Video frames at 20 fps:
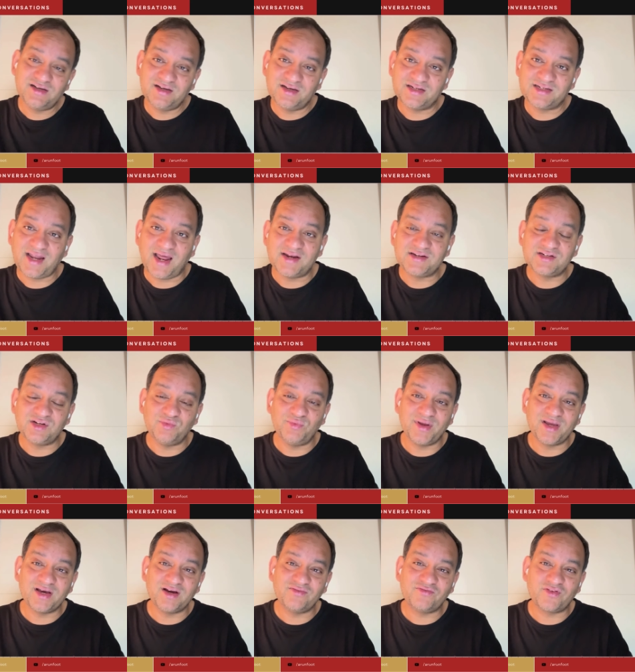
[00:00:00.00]
a talented
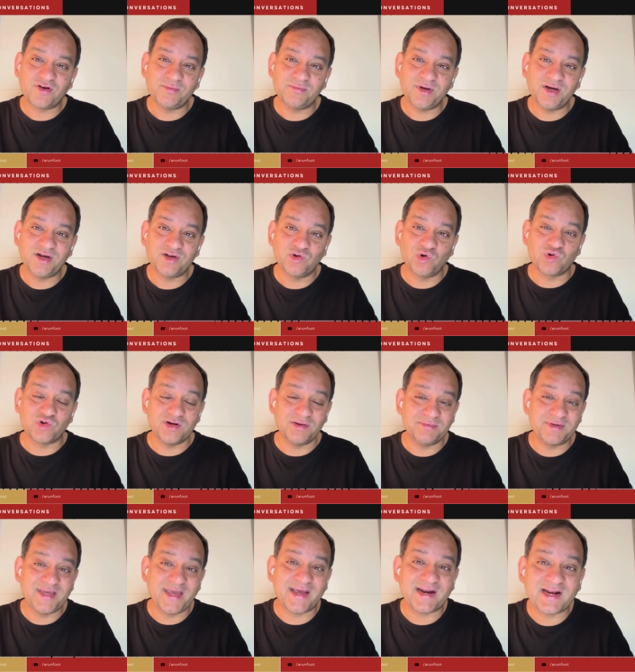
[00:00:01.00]
winger from
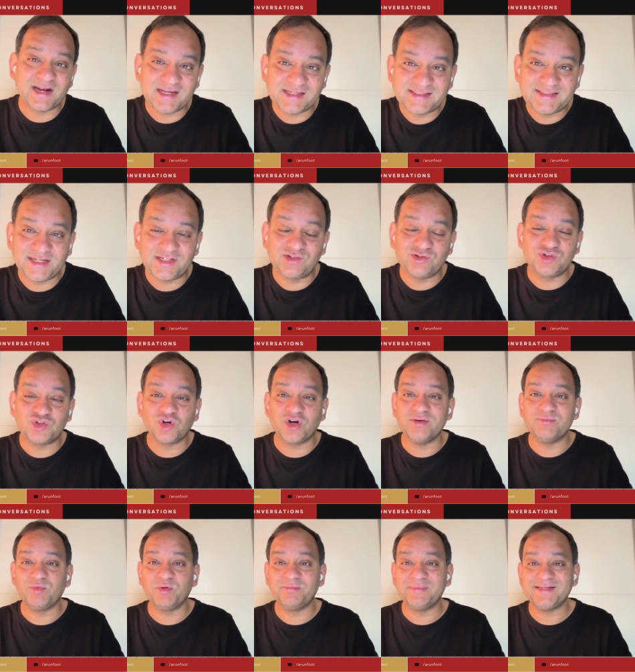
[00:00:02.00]
Gokulam Kerala, set to join
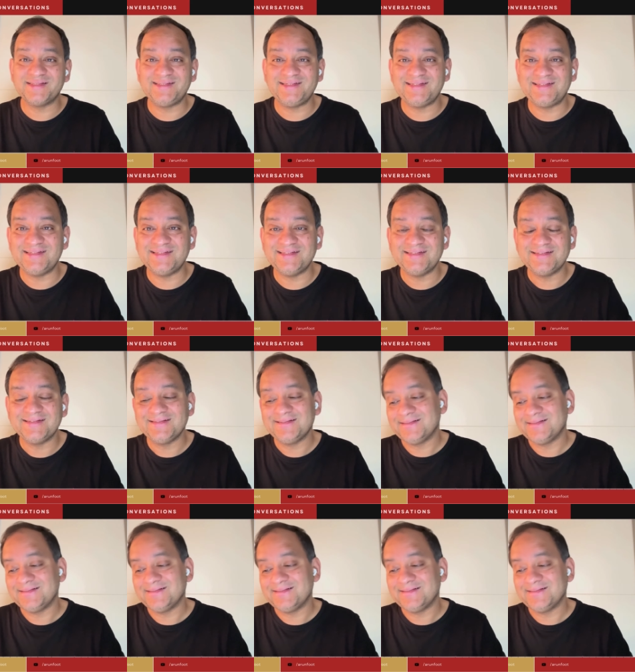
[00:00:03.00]
Mumbai City.